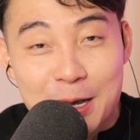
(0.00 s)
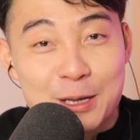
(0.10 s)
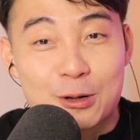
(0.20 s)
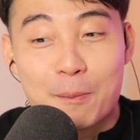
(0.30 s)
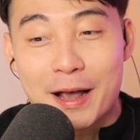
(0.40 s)

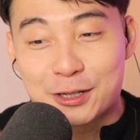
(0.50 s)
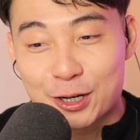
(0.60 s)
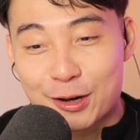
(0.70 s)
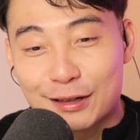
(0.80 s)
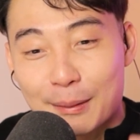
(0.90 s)
So make
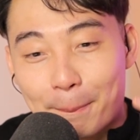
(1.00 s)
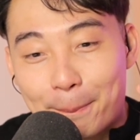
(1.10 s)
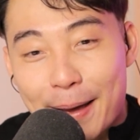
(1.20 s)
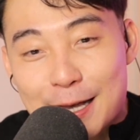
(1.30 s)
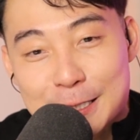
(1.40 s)
sure you're the
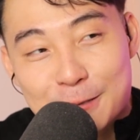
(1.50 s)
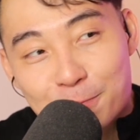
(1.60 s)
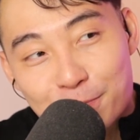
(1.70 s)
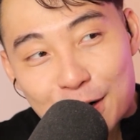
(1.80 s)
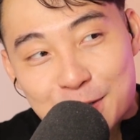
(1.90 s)

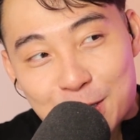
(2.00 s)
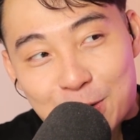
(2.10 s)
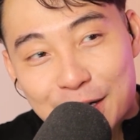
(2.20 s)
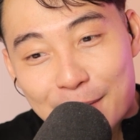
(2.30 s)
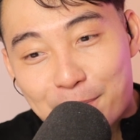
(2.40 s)
best person
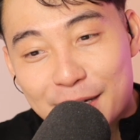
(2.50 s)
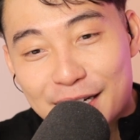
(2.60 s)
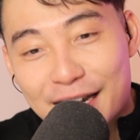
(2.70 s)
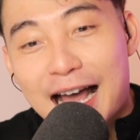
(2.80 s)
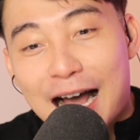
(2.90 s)
you can
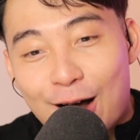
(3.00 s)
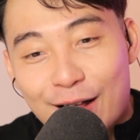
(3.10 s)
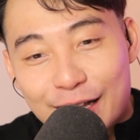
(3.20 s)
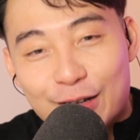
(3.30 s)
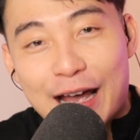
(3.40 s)
be now,
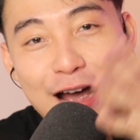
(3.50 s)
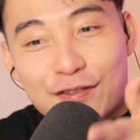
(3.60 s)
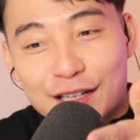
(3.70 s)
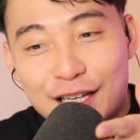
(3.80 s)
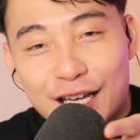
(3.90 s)
and then you
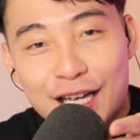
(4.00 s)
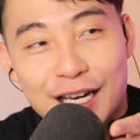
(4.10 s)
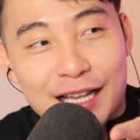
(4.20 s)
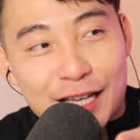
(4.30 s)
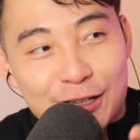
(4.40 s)
have the
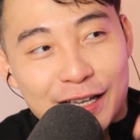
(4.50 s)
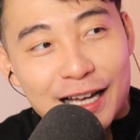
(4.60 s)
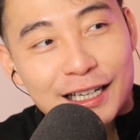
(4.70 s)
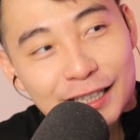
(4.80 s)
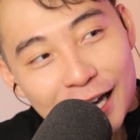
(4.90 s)
kid, and then you
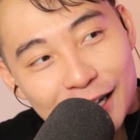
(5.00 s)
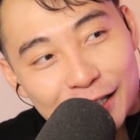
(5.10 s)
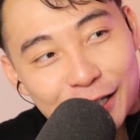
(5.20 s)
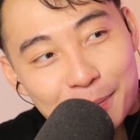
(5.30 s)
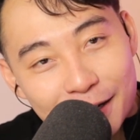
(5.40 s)
get a little
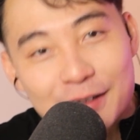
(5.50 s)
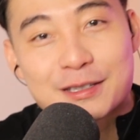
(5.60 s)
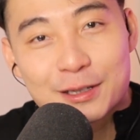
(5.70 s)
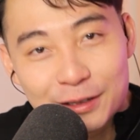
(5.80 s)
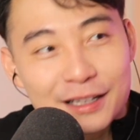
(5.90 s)
uglier, but
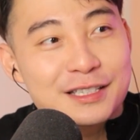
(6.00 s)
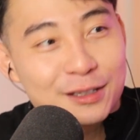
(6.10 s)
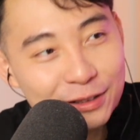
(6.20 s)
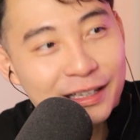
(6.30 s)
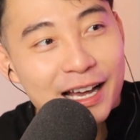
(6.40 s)
it's still
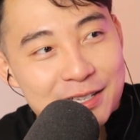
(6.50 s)
nice.